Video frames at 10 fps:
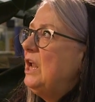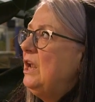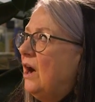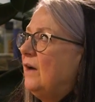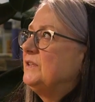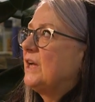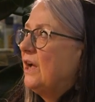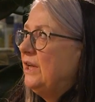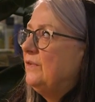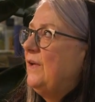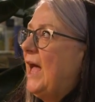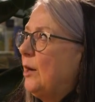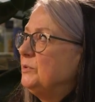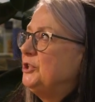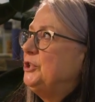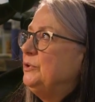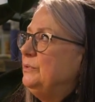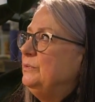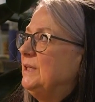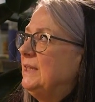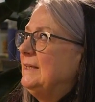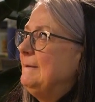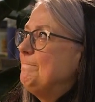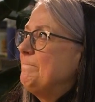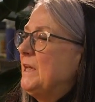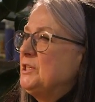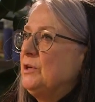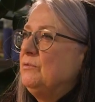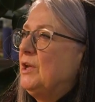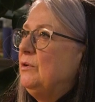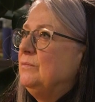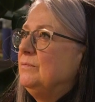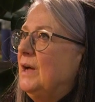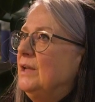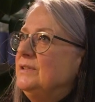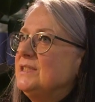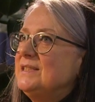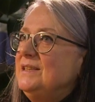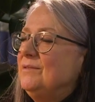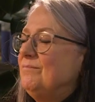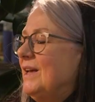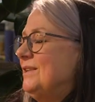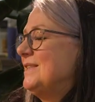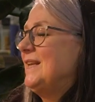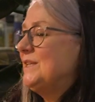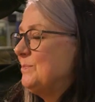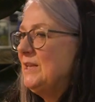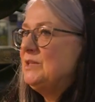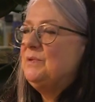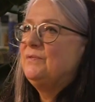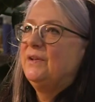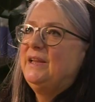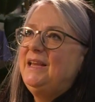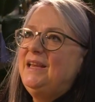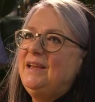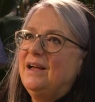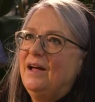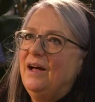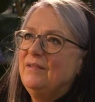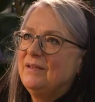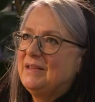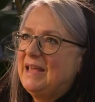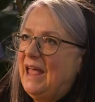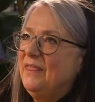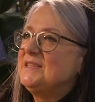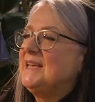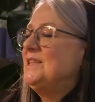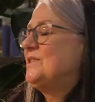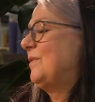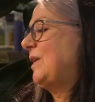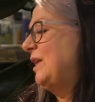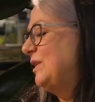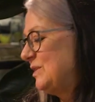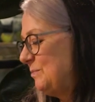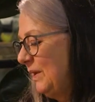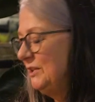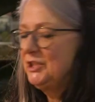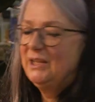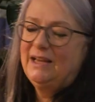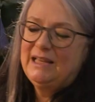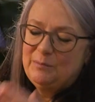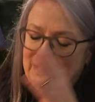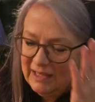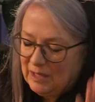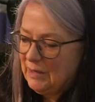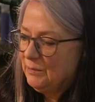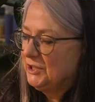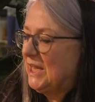laughter kind of helps you, I don't know, understand it's meant to be funny, get the sense of, okay, there's a punchline, let me think about what